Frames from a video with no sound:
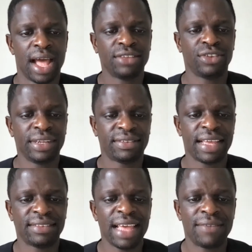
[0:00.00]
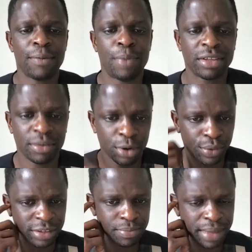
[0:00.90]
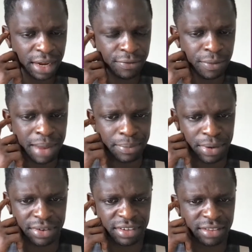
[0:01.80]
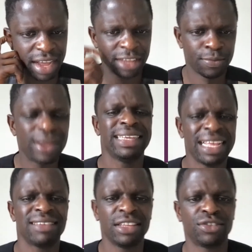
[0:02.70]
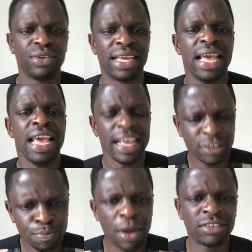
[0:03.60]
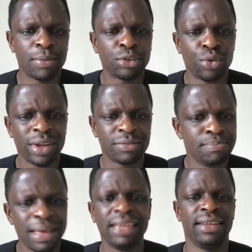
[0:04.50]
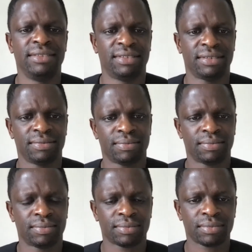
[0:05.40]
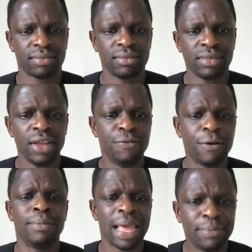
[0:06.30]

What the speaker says: Anthony said, is it ever possible to raise millions from Liberians in the diaspora? Yes, Anthony, it's possible to raise millions from